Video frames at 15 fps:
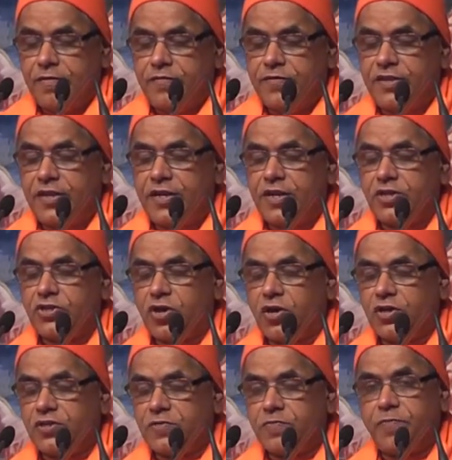Within a
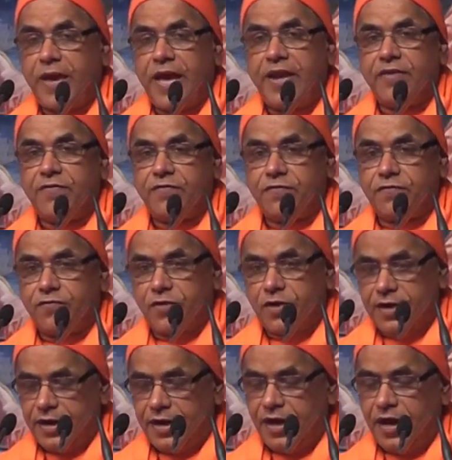short span of
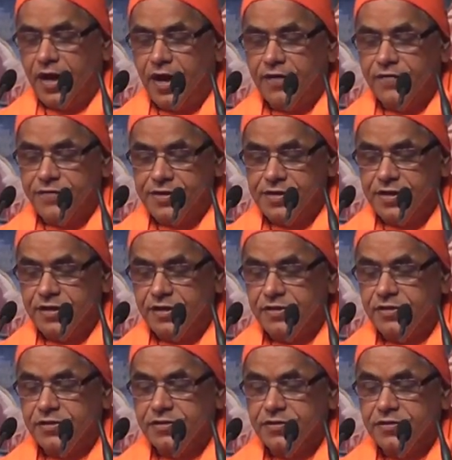4.5
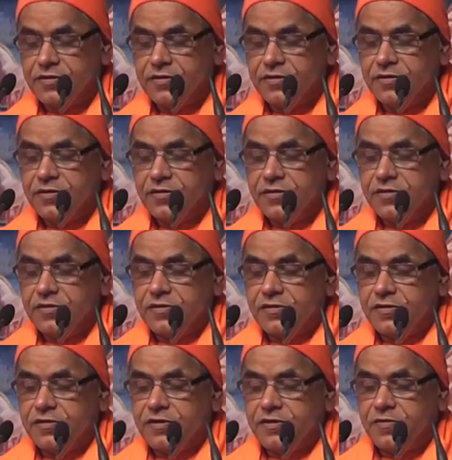years,
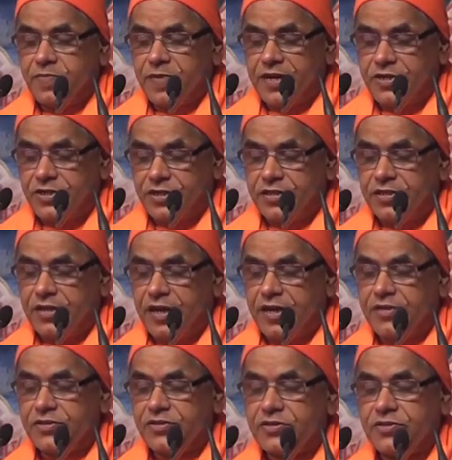this parishad
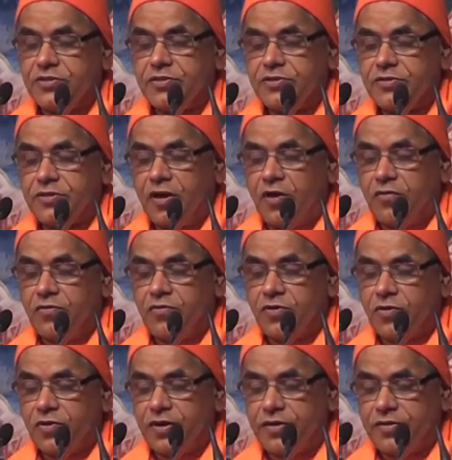has now
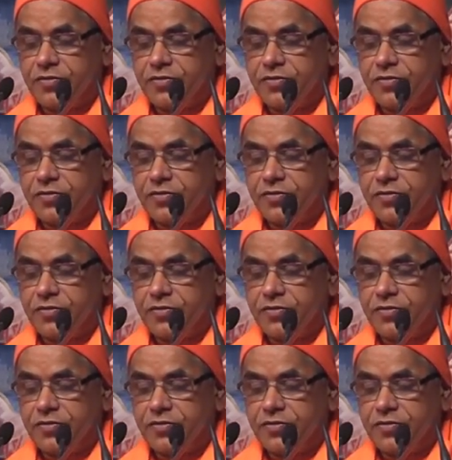grown